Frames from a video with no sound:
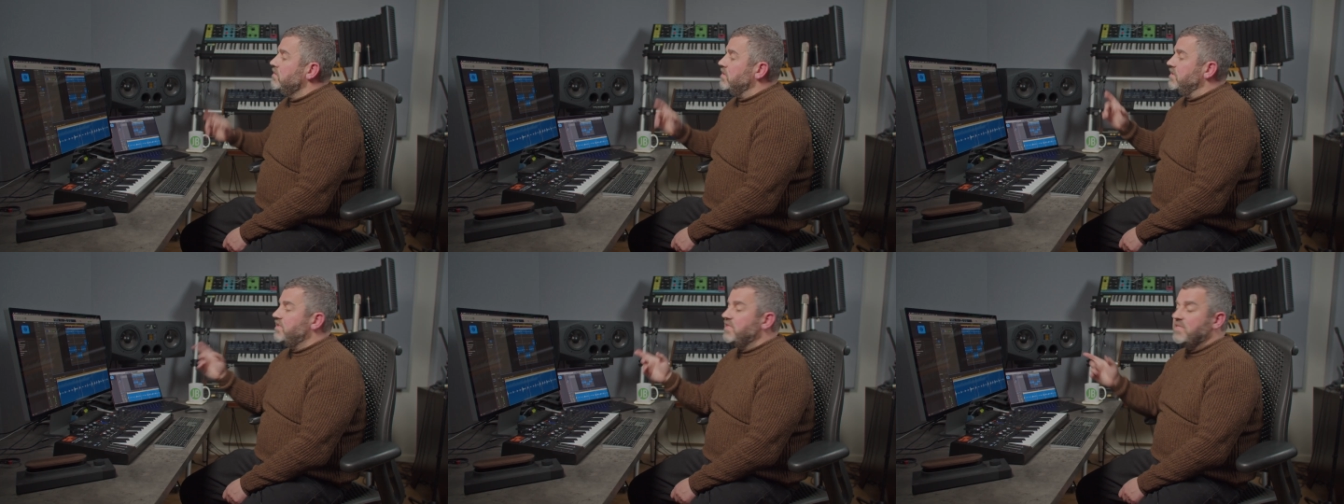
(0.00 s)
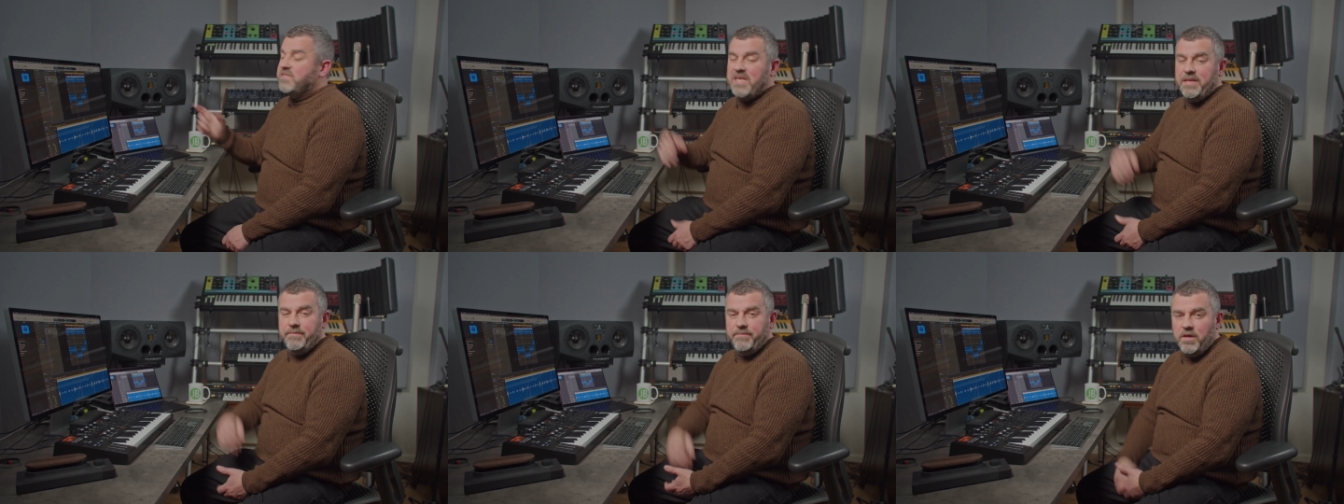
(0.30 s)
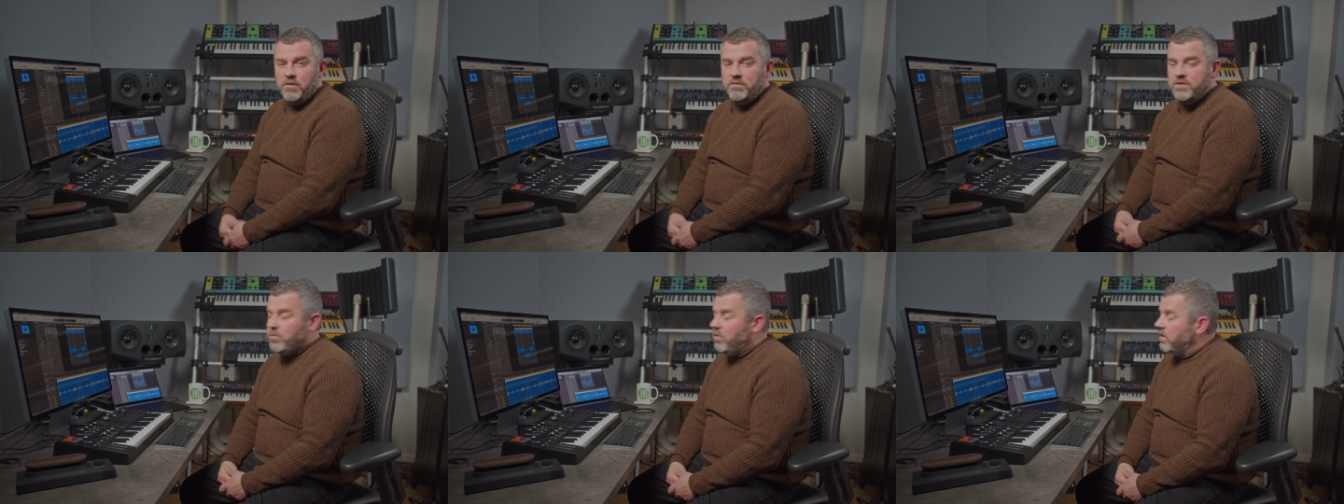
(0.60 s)
So it's the same
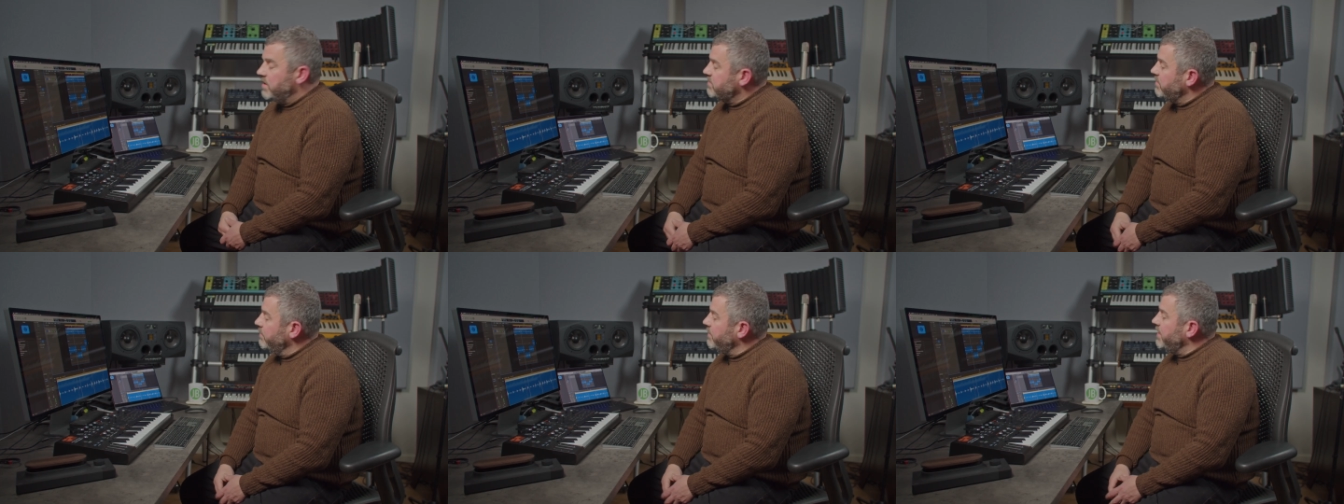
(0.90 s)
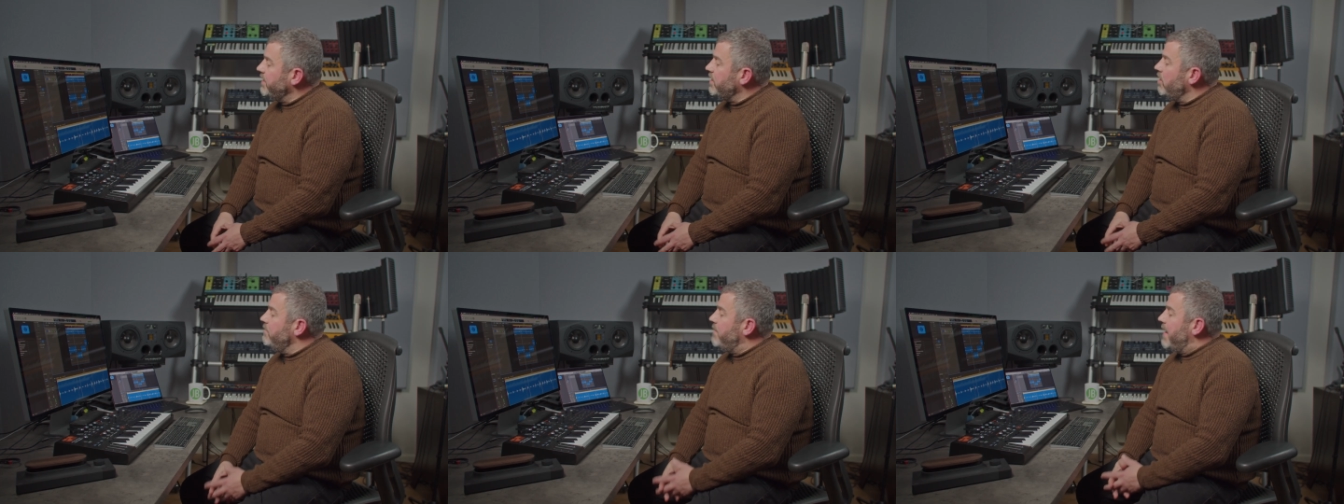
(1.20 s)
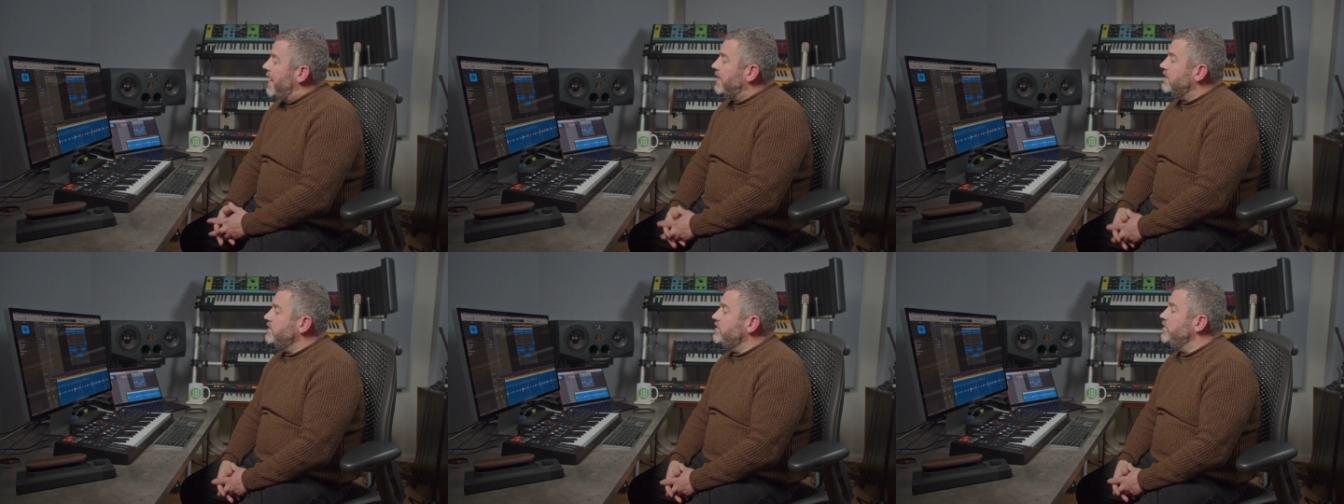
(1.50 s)
note twice. So I'm going to go
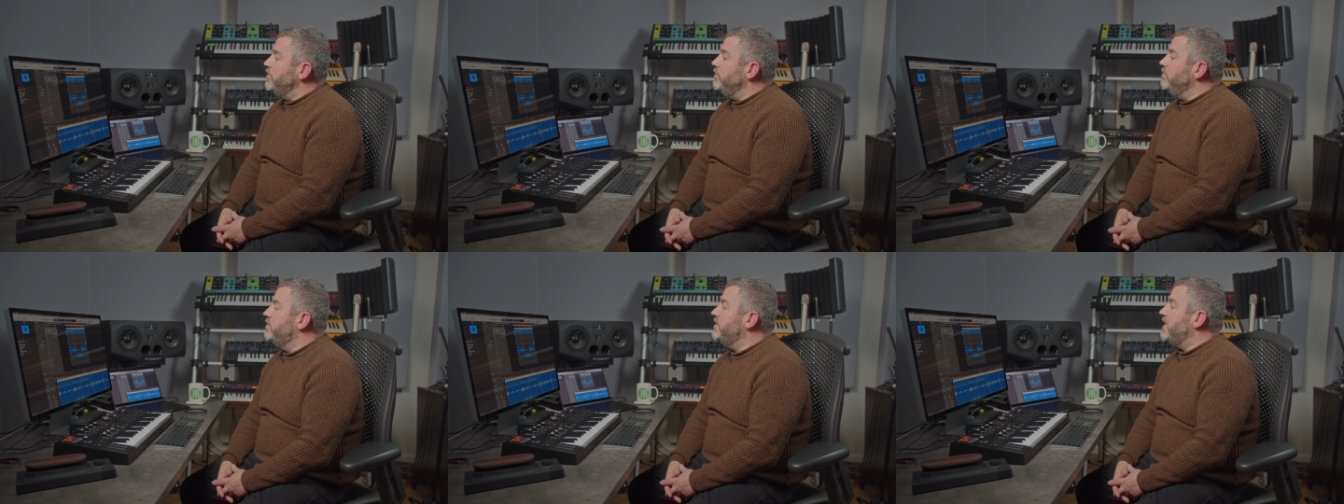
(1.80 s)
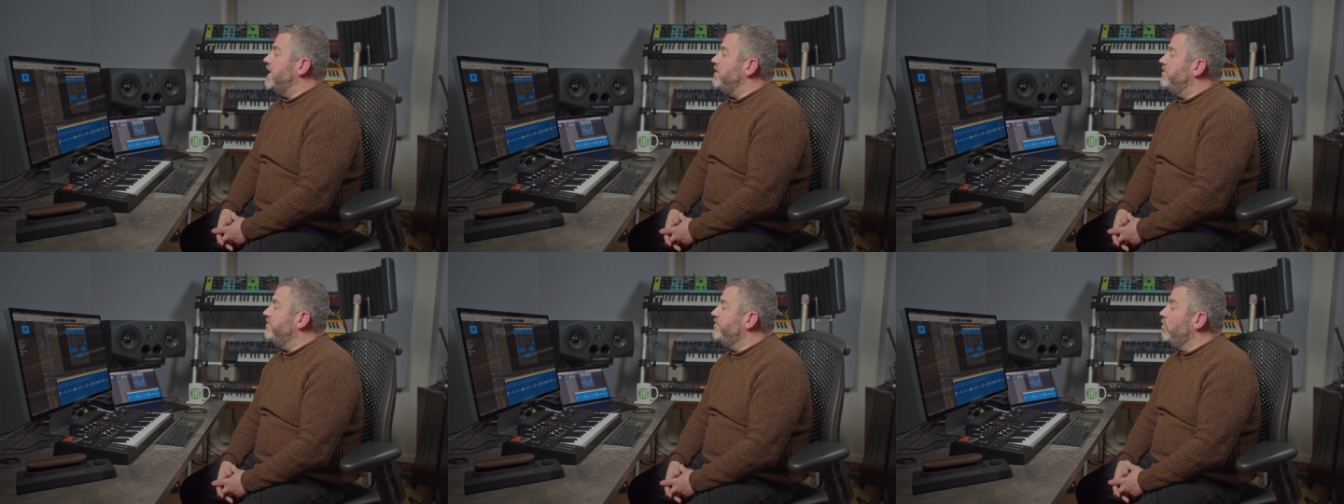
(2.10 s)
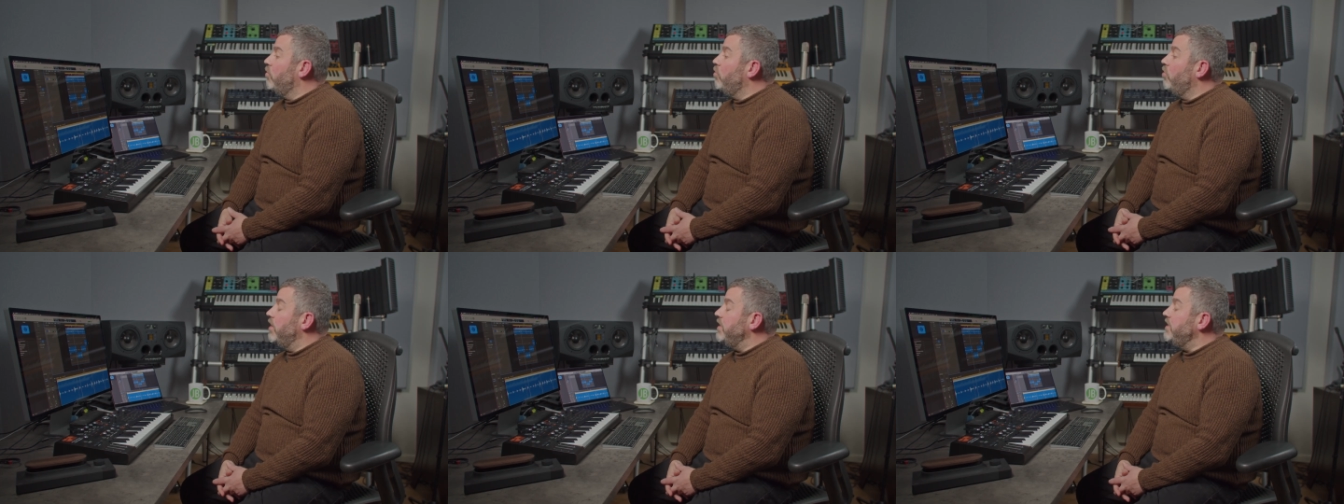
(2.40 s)
back to take
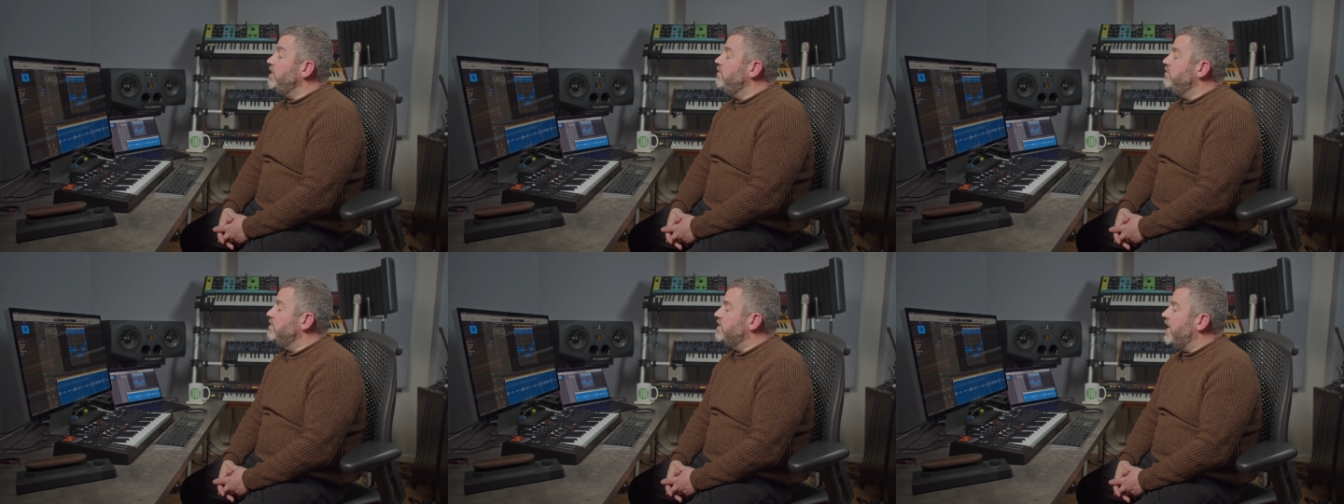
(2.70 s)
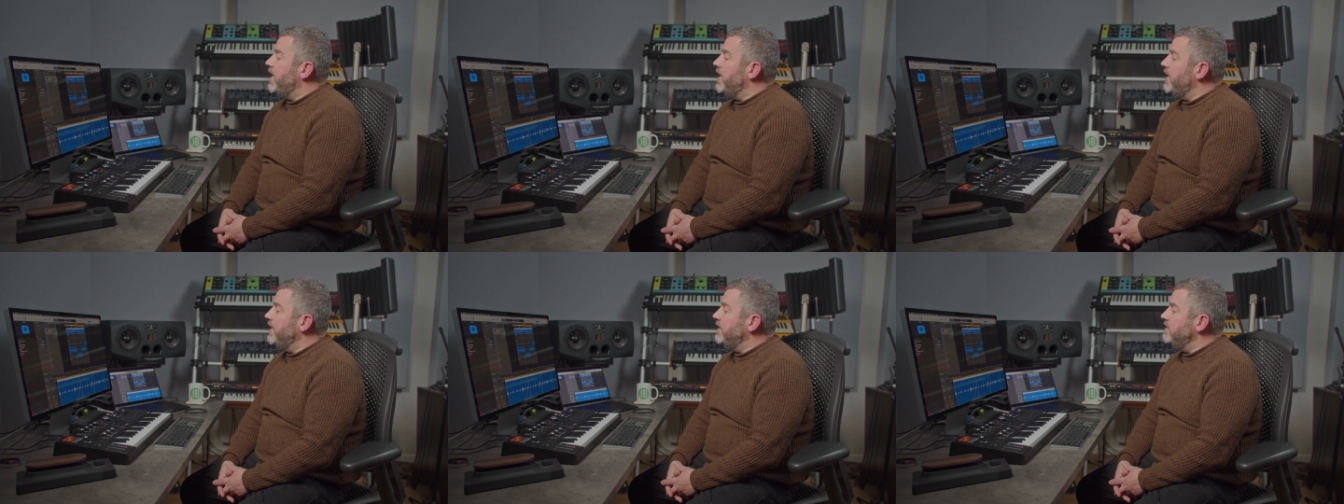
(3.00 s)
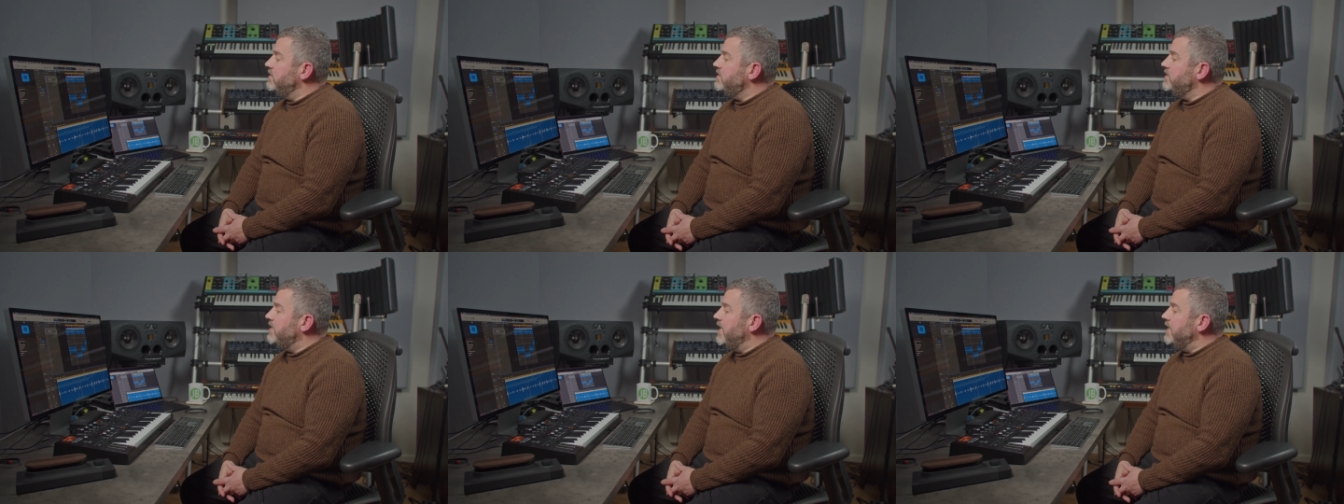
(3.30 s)
four and use that
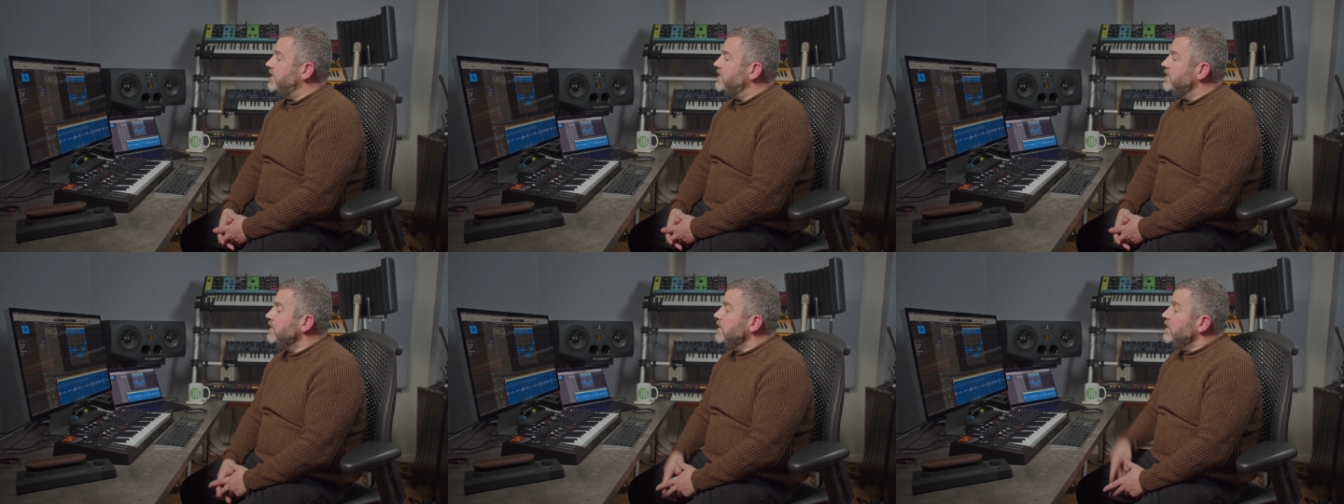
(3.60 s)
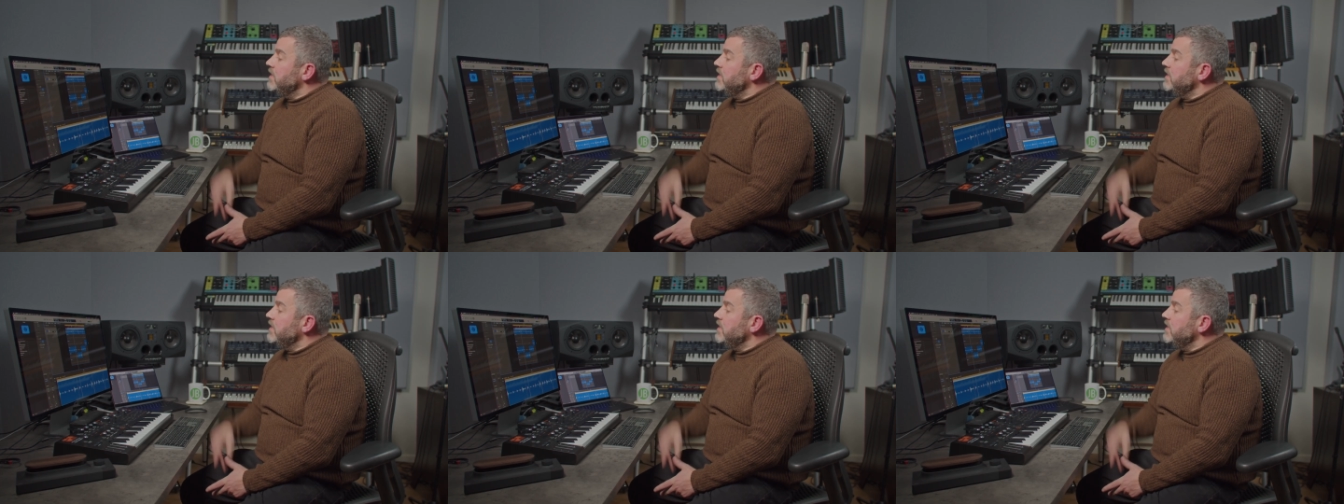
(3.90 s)
instead.